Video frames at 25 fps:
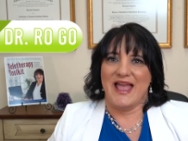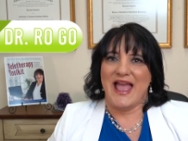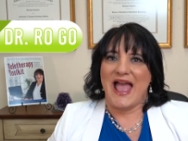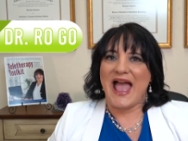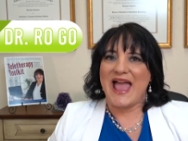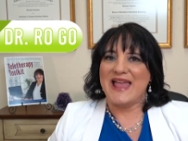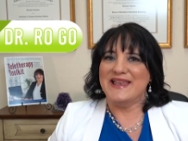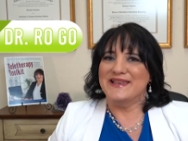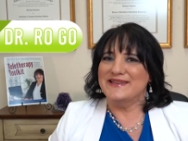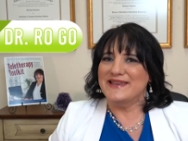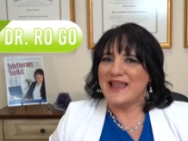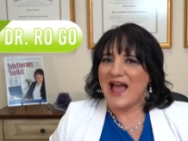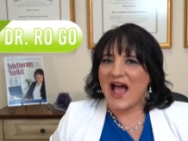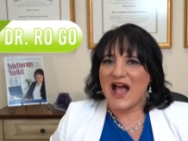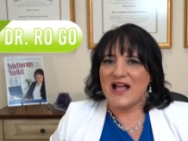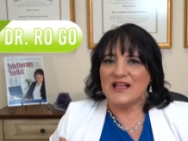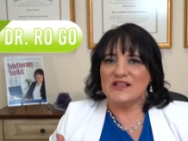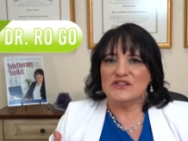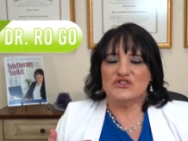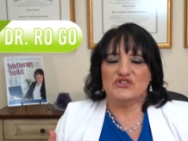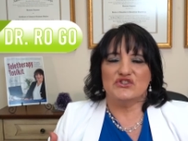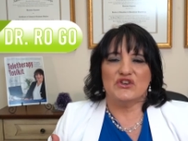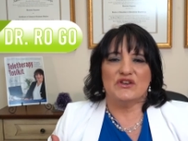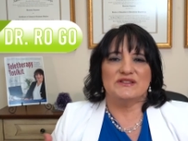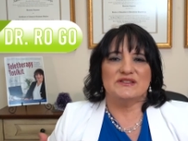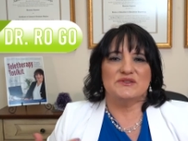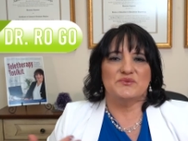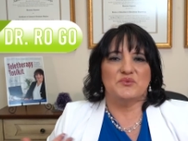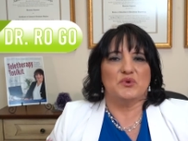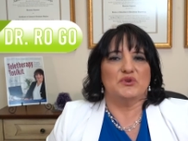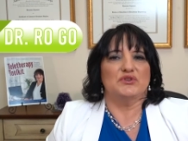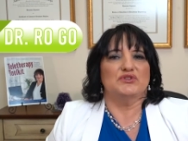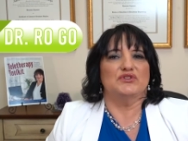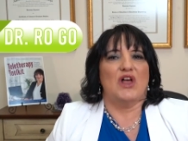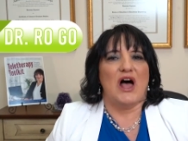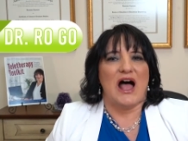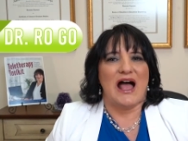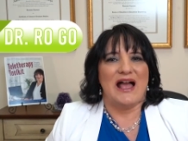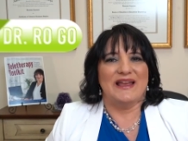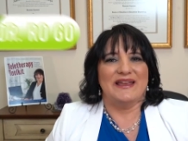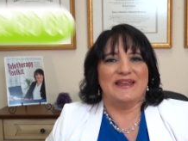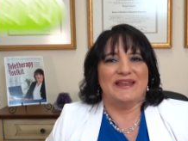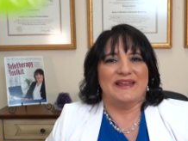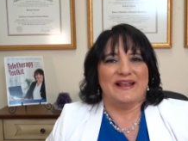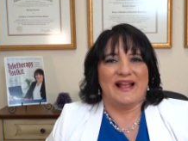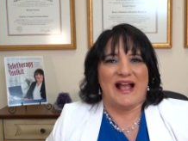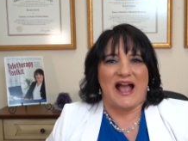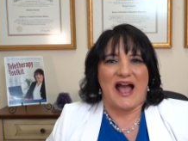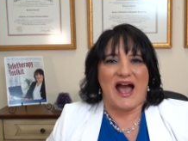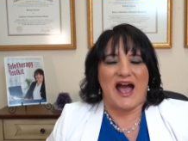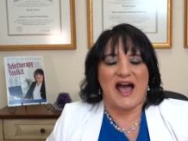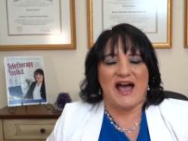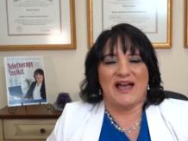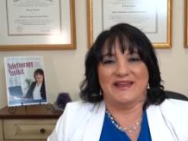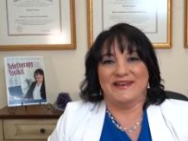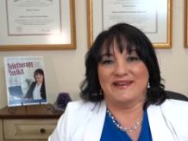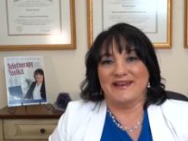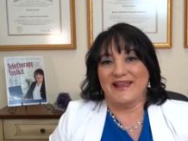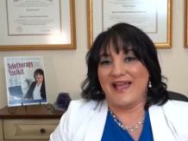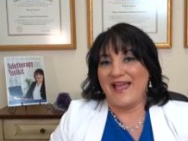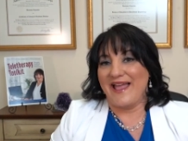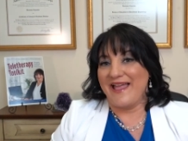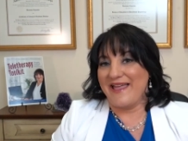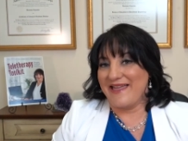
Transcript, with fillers: and not just relying on